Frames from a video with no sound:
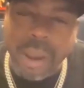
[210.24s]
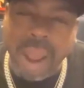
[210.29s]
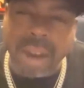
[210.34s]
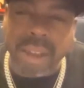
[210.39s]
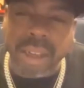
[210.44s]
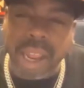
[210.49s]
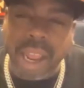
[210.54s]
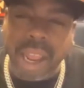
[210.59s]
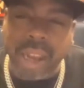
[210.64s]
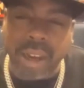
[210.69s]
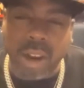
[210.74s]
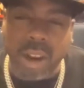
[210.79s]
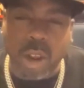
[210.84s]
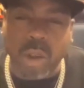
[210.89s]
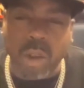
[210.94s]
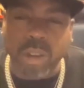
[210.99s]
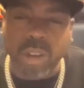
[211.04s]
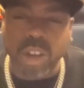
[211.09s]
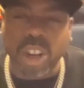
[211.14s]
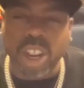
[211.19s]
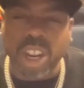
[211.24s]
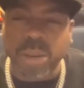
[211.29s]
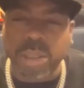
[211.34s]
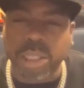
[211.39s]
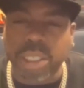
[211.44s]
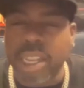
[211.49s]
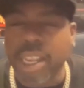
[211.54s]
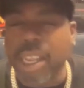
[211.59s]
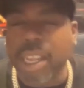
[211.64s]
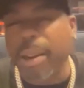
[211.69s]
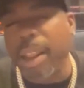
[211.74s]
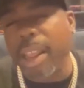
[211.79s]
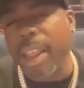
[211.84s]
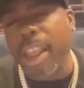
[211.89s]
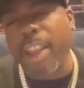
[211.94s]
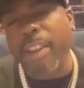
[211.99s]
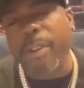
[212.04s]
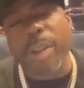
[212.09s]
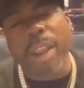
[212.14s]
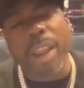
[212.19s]
about that though. You know what I'm saying?
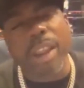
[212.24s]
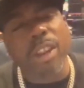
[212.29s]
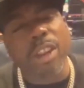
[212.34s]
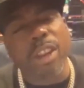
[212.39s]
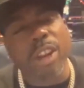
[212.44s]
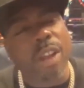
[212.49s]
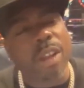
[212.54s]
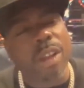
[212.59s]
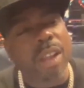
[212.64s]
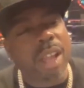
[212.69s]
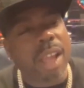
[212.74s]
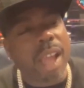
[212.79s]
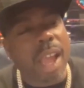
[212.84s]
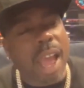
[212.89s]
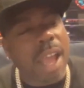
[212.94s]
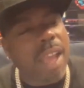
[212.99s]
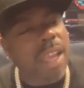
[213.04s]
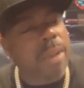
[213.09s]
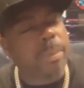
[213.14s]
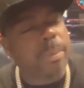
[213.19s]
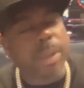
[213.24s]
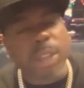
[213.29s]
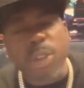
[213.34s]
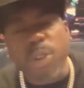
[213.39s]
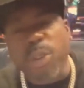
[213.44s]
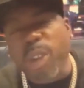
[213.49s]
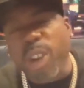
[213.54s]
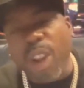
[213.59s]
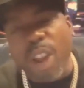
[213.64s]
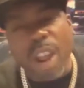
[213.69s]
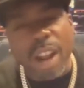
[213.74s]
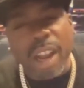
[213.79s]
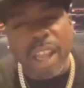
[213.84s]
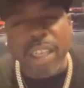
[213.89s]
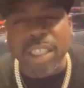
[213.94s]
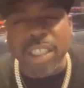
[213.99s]
You know, I could be doing all